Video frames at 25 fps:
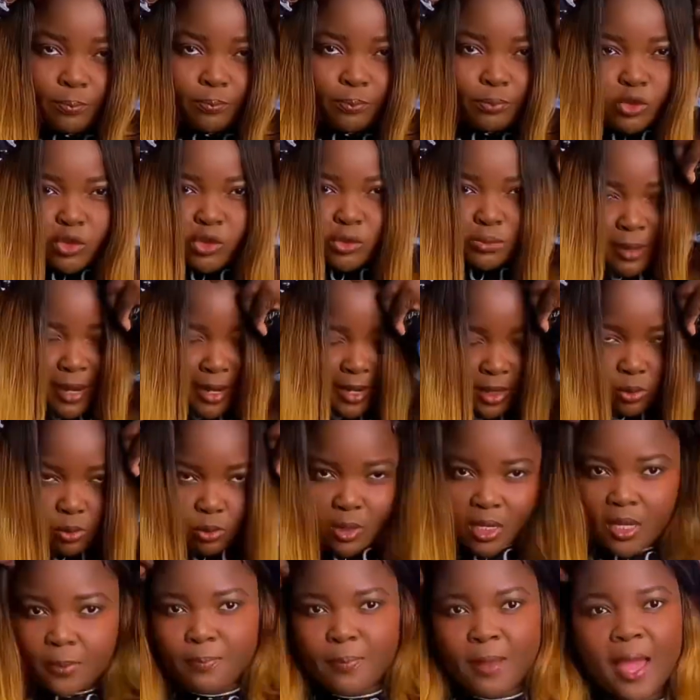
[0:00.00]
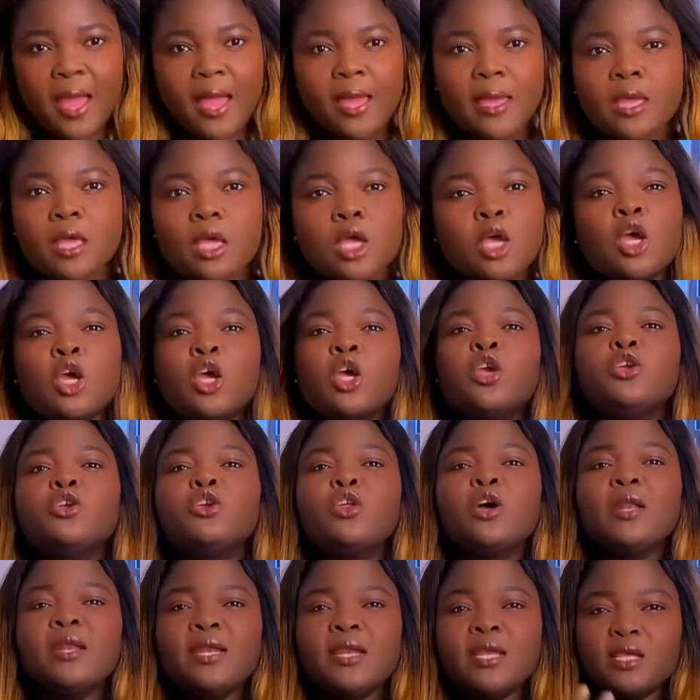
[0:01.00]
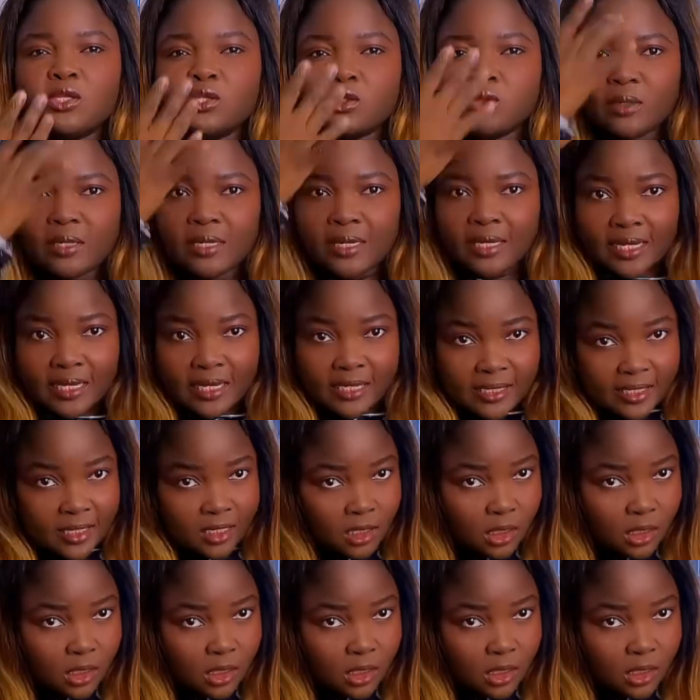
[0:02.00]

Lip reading: push my wig back. You don't need to lay